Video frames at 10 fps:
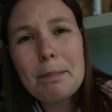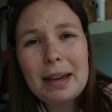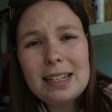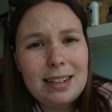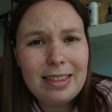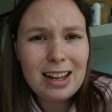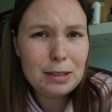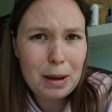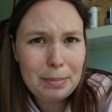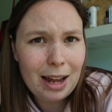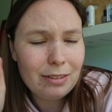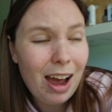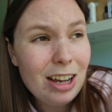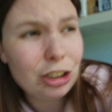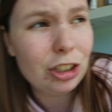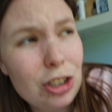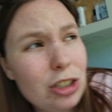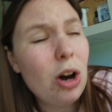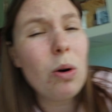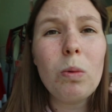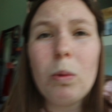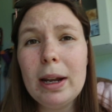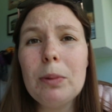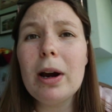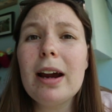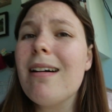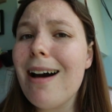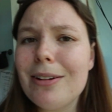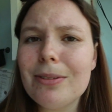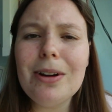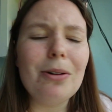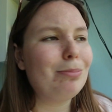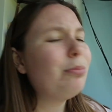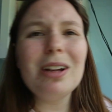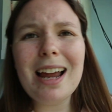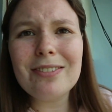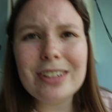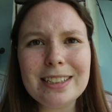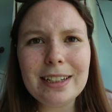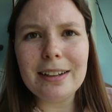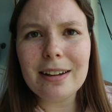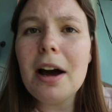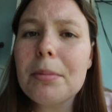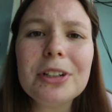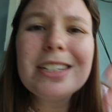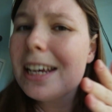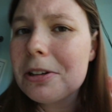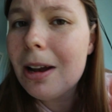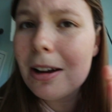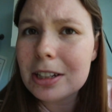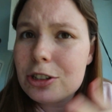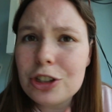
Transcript: Basically that's my plan of action. So will it work? I don't know. We'll have to see. I'm going to take you along this